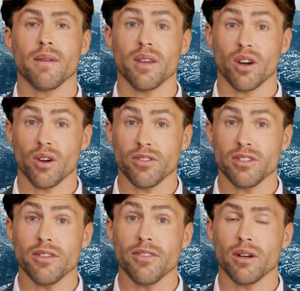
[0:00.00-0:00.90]

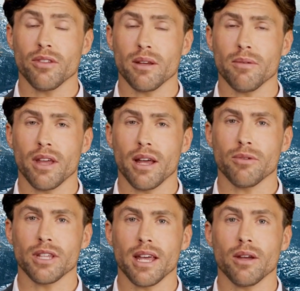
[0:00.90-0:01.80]
Concerts are
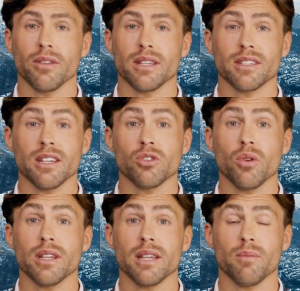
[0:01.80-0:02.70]
sometimes held in the
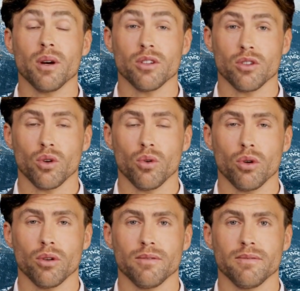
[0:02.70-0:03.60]
adjoining modern
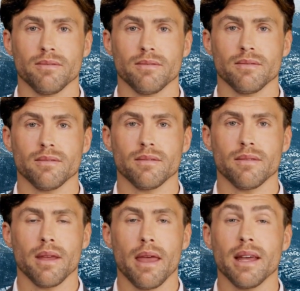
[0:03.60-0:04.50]
hall.
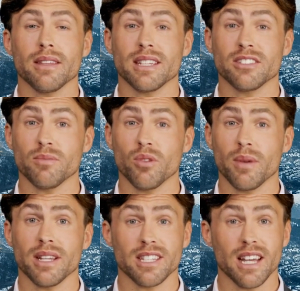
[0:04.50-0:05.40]
Accessible
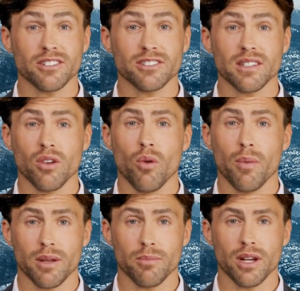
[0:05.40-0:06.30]
by taxi or
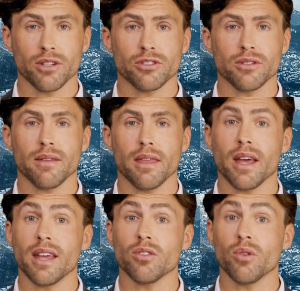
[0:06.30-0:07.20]
by bus,
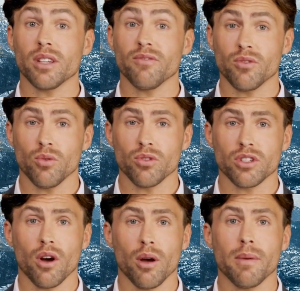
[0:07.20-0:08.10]
Line 12 towards
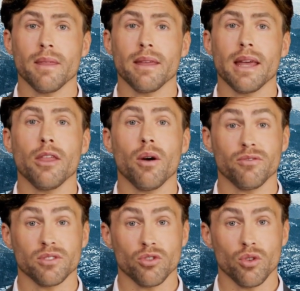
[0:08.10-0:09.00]
Hop, get off
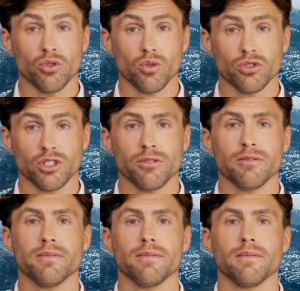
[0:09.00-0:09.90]
at Trollhaugen.
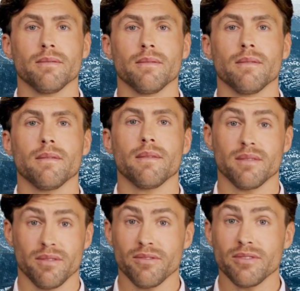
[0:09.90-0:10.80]

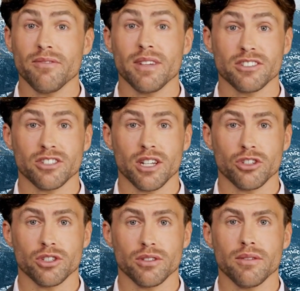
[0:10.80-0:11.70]
Fifth
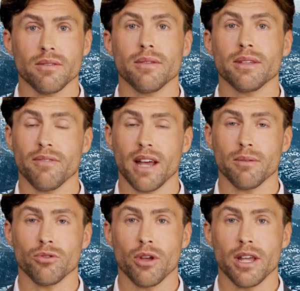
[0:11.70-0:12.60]
excursion, the
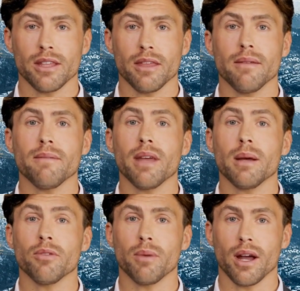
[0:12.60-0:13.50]
Flam train,
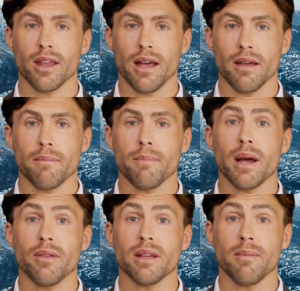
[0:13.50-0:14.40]
Flamsbana, mountain